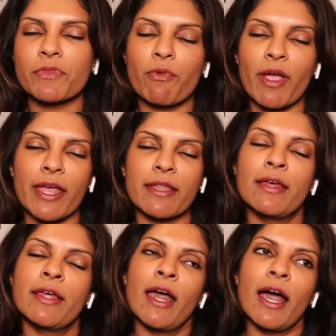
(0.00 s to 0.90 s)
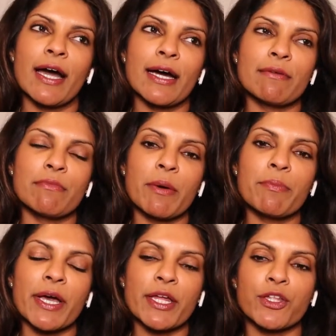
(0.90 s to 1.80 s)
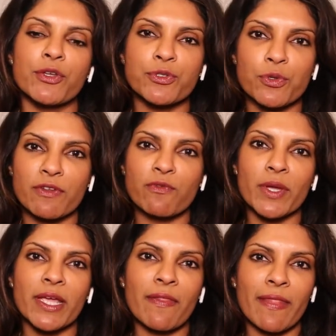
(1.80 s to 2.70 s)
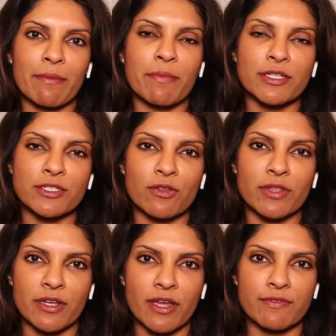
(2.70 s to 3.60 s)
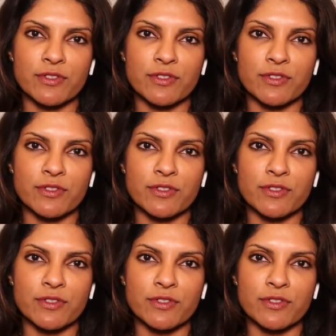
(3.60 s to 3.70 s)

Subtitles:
Right. But you sort of weaken that muscle enough.